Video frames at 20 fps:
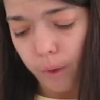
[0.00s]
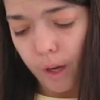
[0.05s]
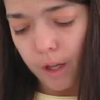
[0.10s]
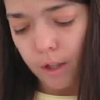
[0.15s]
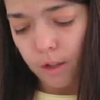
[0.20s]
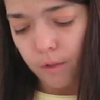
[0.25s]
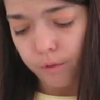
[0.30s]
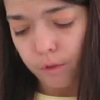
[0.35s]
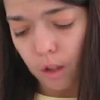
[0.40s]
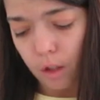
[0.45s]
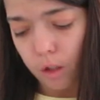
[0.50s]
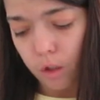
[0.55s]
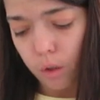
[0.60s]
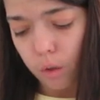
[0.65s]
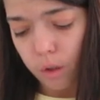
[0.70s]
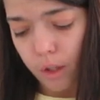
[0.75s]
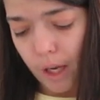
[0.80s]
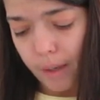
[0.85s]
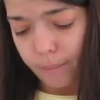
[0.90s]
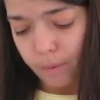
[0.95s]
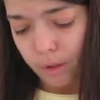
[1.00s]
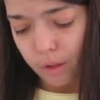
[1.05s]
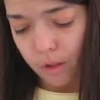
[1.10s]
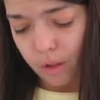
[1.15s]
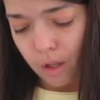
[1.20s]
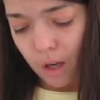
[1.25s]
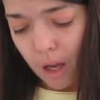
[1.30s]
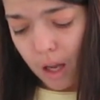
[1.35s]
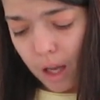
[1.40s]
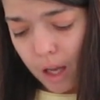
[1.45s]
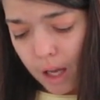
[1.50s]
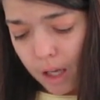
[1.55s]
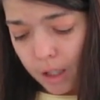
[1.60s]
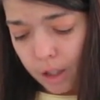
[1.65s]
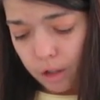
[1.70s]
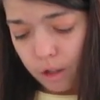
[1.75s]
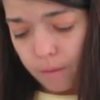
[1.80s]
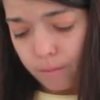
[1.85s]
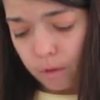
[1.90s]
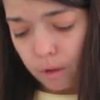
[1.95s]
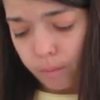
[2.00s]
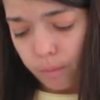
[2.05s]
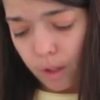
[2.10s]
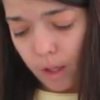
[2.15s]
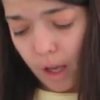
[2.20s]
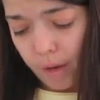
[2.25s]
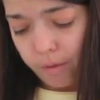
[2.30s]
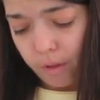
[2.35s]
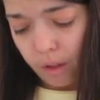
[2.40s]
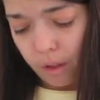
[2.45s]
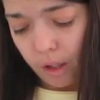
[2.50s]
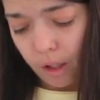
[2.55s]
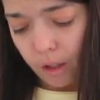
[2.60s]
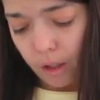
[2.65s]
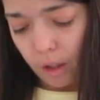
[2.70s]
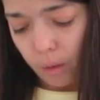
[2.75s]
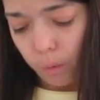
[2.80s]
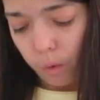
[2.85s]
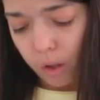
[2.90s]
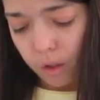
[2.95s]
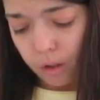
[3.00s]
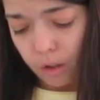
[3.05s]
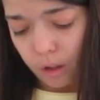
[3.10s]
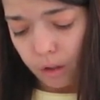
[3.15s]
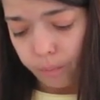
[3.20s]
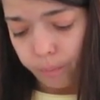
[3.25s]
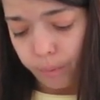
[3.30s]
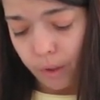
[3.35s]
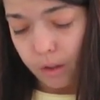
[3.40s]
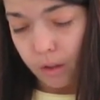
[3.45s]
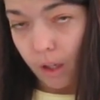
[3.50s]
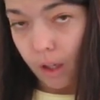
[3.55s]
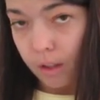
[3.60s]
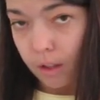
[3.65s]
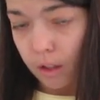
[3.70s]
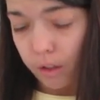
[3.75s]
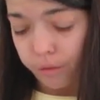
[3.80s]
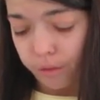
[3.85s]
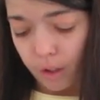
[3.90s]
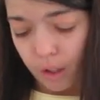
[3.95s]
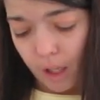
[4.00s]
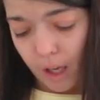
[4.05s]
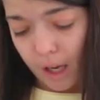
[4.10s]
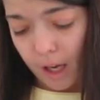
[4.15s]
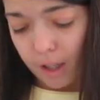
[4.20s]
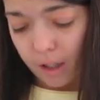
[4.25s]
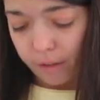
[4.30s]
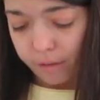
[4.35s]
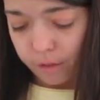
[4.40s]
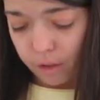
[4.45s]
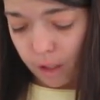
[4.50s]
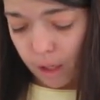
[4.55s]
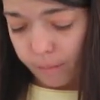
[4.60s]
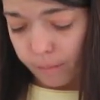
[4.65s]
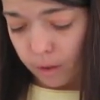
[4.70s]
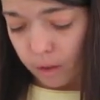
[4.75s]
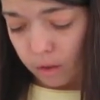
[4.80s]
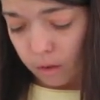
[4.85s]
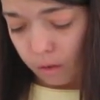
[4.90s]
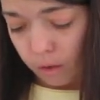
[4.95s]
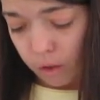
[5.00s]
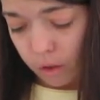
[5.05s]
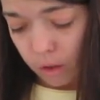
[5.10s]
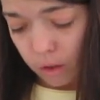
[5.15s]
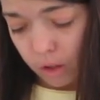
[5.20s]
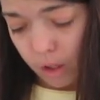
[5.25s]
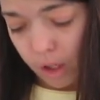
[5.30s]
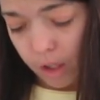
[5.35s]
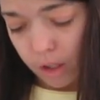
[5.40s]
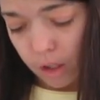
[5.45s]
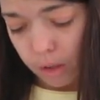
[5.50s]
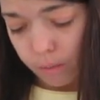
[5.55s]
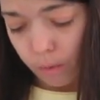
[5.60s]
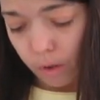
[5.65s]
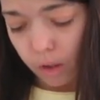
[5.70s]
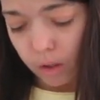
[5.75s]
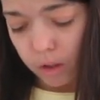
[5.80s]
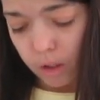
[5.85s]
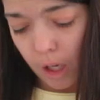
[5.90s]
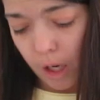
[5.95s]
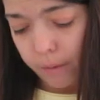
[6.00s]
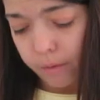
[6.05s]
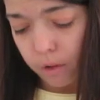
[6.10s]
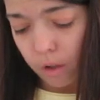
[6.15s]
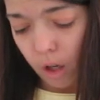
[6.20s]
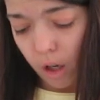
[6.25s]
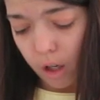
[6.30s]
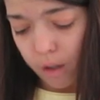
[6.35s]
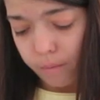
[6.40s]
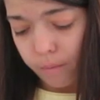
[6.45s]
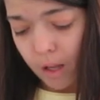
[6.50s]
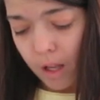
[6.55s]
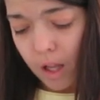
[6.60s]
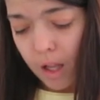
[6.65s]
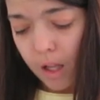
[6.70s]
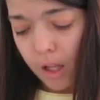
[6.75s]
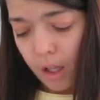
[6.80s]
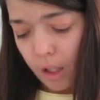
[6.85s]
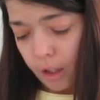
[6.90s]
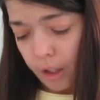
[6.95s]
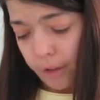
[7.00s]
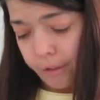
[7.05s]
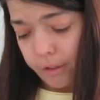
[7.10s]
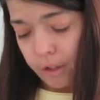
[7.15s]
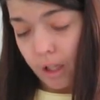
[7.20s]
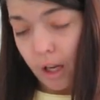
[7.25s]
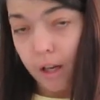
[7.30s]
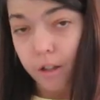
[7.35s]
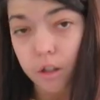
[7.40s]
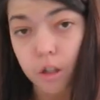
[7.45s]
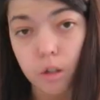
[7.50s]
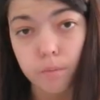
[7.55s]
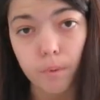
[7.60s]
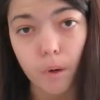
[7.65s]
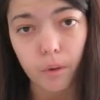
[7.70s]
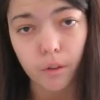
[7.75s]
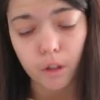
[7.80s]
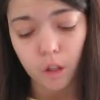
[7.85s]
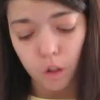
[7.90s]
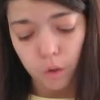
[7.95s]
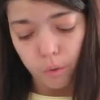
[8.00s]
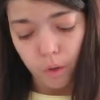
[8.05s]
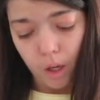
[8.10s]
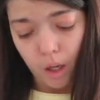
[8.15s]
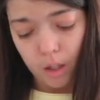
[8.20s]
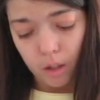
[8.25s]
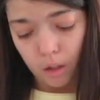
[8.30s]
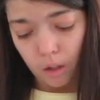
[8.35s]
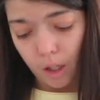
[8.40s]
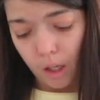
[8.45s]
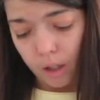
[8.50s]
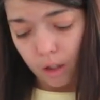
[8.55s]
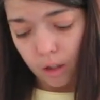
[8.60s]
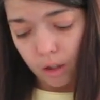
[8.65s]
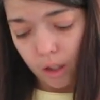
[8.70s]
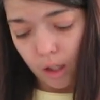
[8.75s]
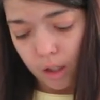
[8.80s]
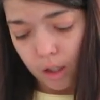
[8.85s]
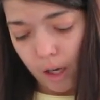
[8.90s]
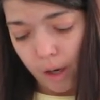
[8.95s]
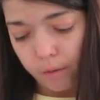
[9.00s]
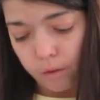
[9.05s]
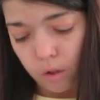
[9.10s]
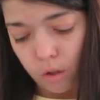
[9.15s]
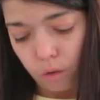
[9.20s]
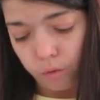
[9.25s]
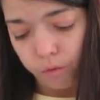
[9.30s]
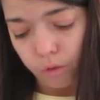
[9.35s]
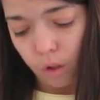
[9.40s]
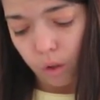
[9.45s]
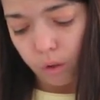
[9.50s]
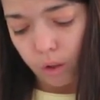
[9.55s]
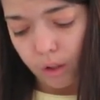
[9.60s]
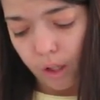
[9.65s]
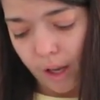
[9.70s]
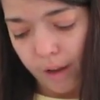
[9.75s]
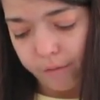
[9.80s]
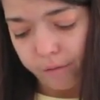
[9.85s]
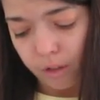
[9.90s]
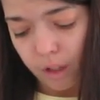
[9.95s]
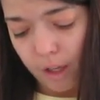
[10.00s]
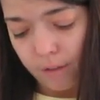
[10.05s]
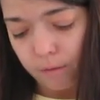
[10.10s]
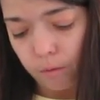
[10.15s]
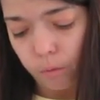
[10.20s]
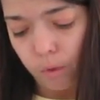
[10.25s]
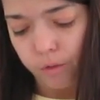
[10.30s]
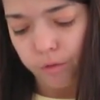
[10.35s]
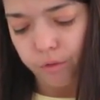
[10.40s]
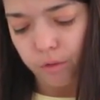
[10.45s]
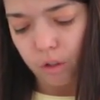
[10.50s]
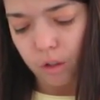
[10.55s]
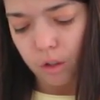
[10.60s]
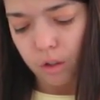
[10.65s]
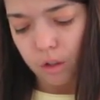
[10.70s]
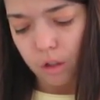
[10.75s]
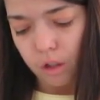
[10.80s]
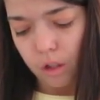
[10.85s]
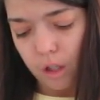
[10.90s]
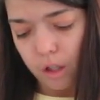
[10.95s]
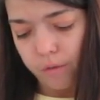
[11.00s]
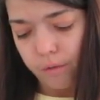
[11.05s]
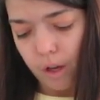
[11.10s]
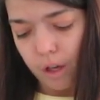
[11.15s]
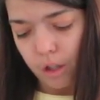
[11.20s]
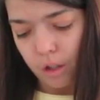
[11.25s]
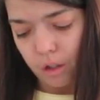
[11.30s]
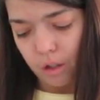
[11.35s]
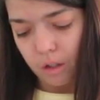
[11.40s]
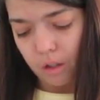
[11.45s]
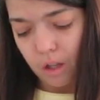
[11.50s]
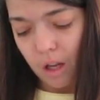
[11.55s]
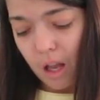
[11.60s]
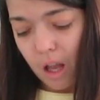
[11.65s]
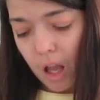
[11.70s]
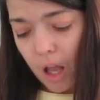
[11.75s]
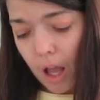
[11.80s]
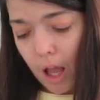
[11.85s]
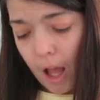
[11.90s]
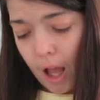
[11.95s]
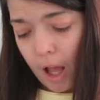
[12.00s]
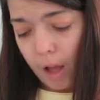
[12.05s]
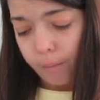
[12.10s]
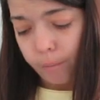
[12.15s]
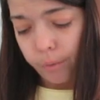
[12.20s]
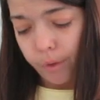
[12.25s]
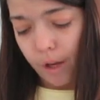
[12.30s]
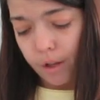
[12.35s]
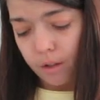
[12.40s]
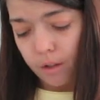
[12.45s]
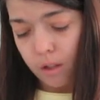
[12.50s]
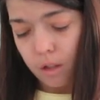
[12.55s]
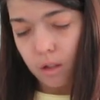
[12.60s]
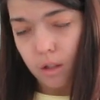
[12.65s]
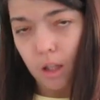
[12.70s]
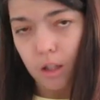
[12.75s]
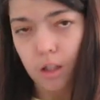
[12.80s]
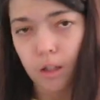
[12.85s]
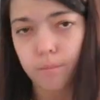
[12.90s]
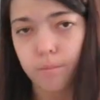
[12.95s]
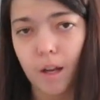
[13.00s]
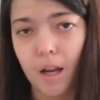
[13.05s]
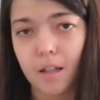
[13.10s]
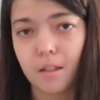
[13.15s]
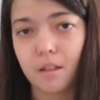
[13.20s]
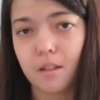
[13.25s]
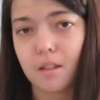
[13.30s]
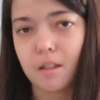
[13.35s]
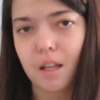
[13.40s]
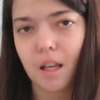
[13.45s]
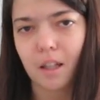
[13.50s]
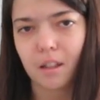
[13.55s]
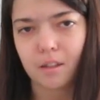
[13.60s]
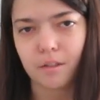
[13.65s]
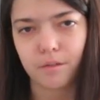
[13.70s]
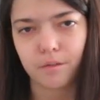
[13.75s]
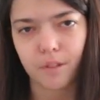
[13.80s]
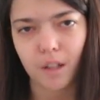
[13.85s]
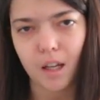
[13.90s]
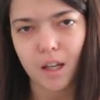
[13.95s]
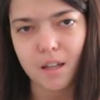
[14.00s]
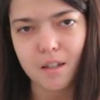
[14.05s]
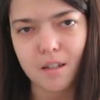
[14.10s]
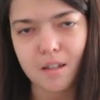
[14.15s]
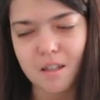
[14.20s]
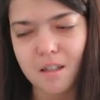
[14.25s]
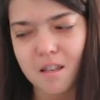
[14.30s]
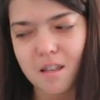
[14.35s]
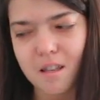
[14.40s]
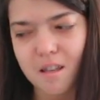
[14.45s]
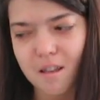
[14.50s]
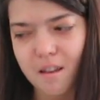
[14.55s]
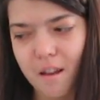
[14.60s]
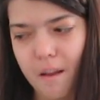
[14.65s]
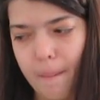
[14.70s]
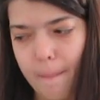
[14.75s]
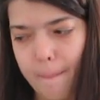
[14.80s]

ways of their new neighbors seemed to be everything they wanted, but under the facade of summer social and small town charm, there's an unspoken dread that the townsfolk have lived with for generations, and presence that demands sacrifice.